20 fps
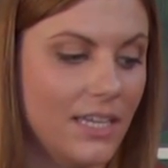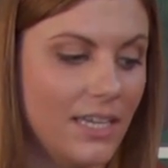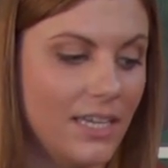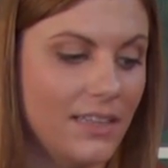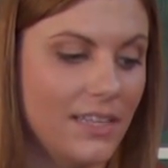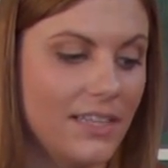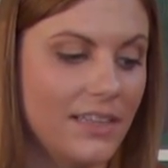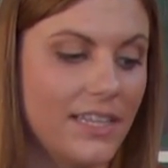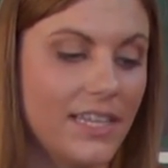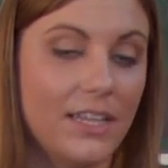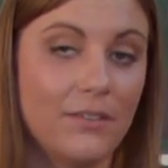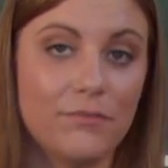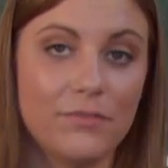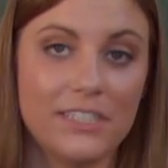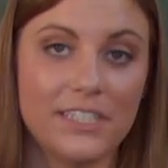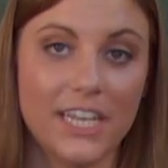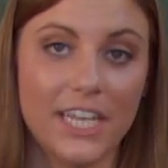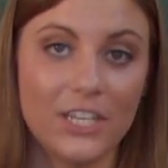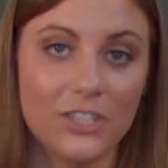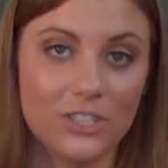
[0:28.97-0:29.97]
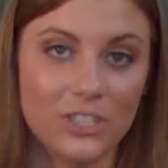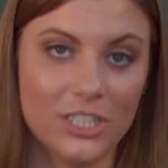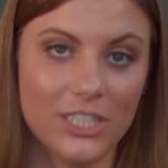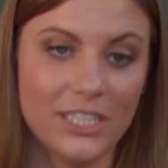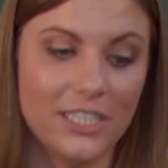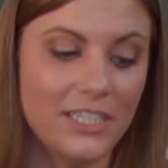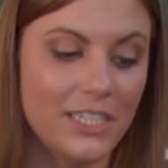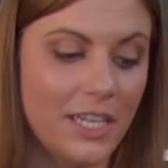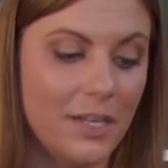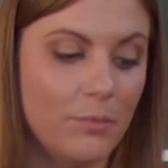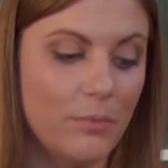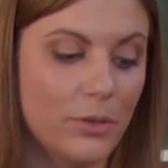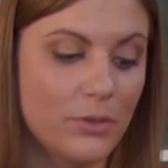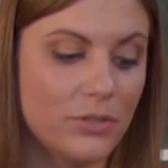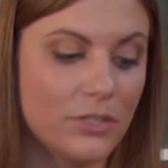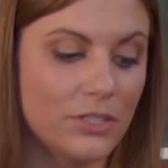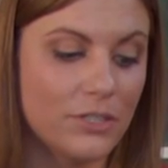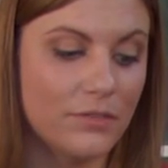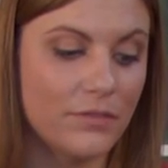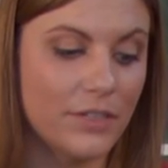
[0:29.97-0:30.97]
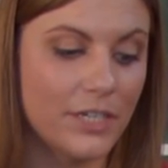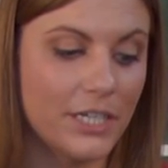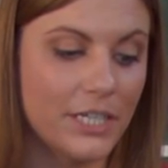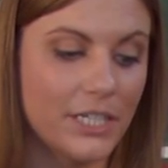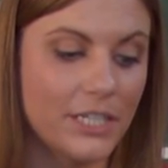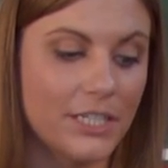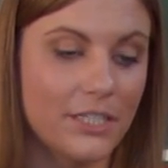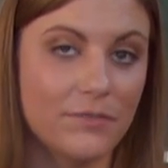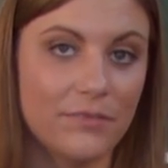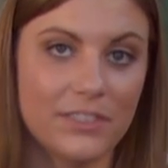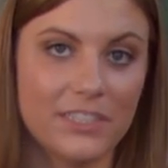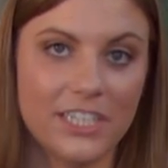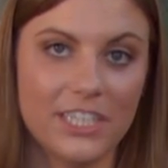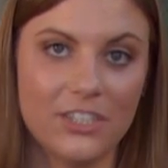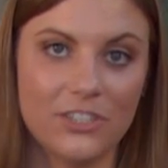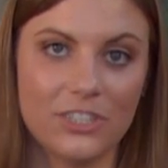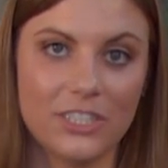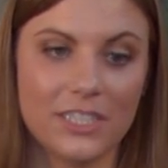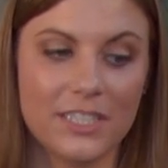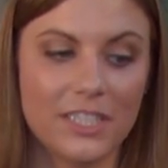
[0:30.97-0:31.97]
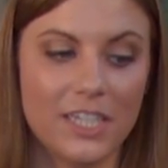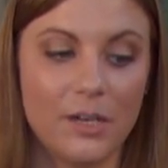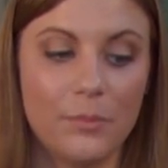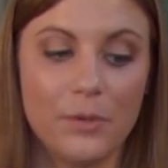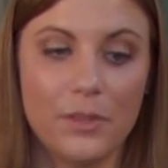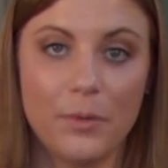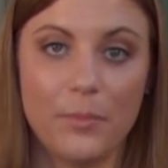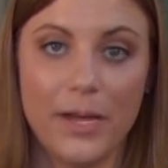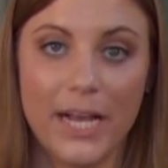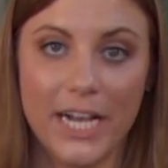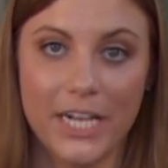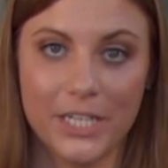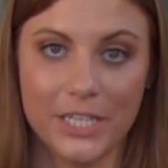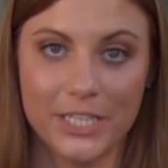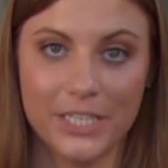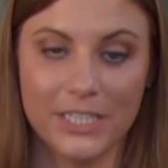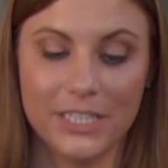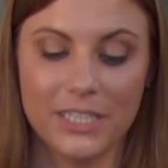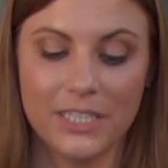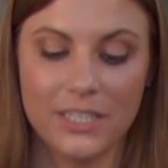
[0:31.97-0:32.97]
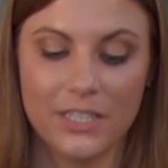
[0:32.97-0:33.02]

and then the invitation, and most of our invitations come with a backer.